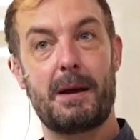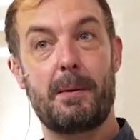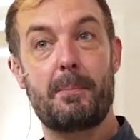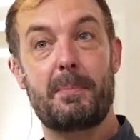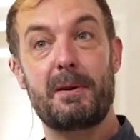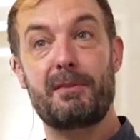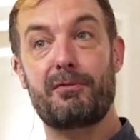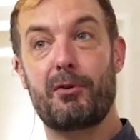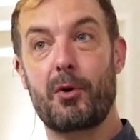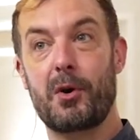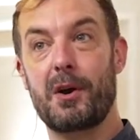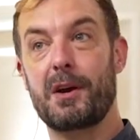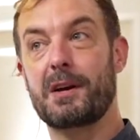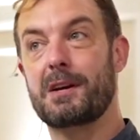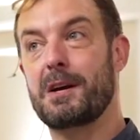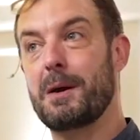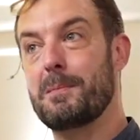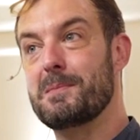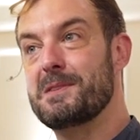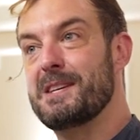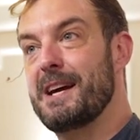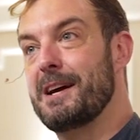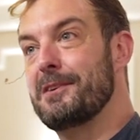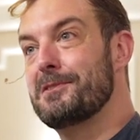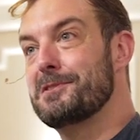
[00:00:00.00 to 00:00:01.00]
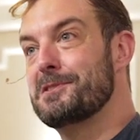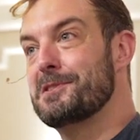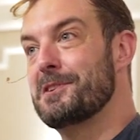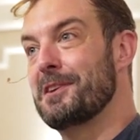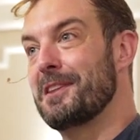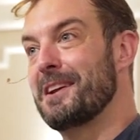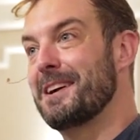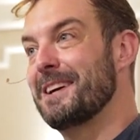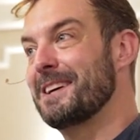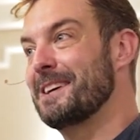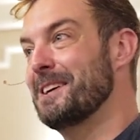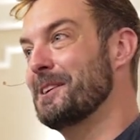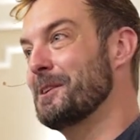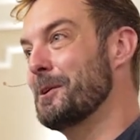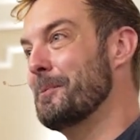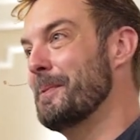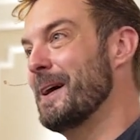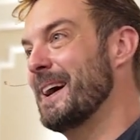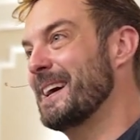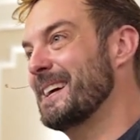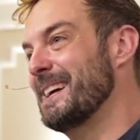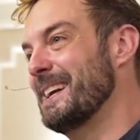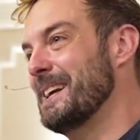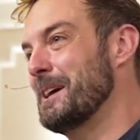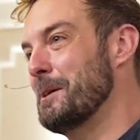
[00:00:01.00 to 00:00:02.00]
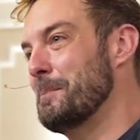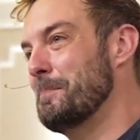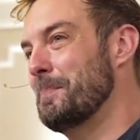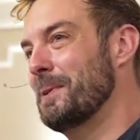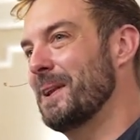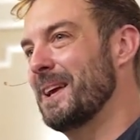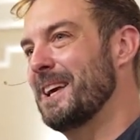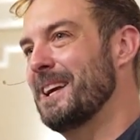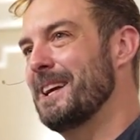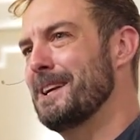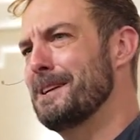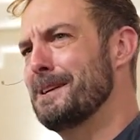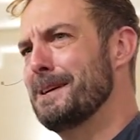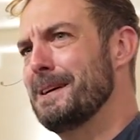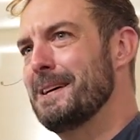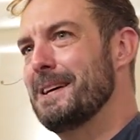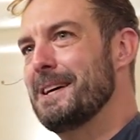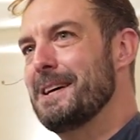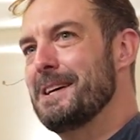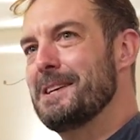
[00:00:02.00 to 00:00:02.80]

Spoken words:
before it comes out so that I can go back and help plate it.